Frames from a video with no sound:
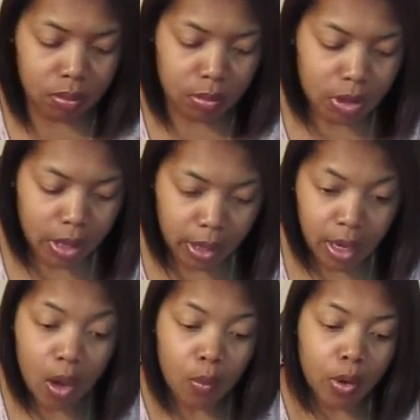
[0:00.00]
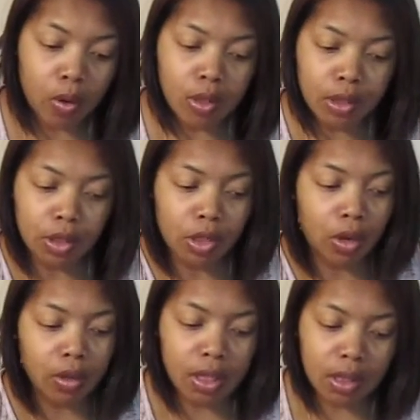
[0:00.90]
sorry, we're going to
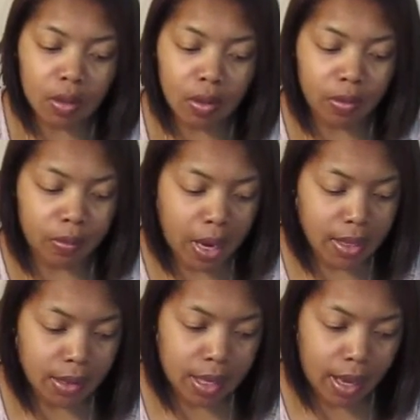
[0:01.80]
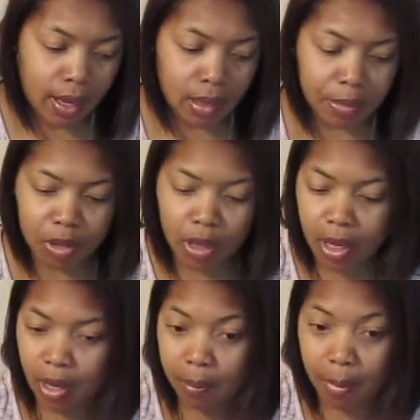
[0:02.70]
turn this on the right side. I'm going to
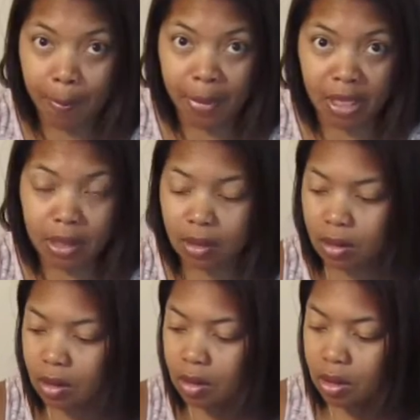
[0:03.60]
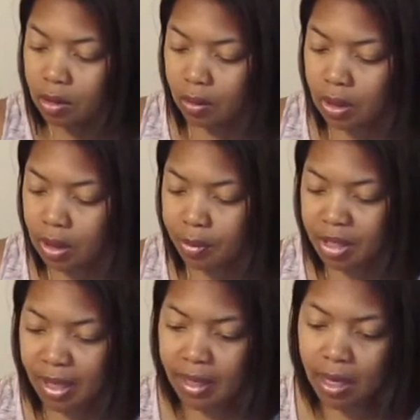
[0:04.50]
try my best to do this
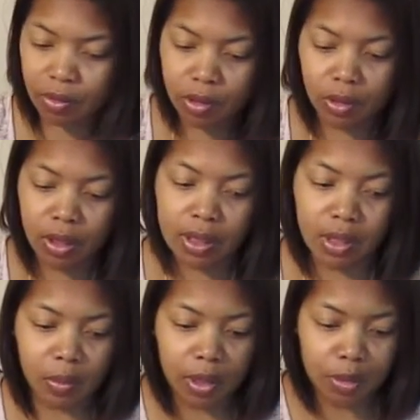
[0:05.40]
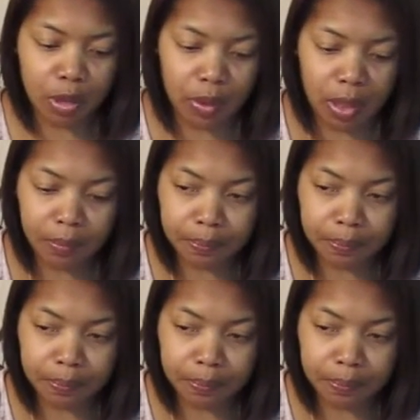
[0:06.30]
upside down so you can see what I'm doing.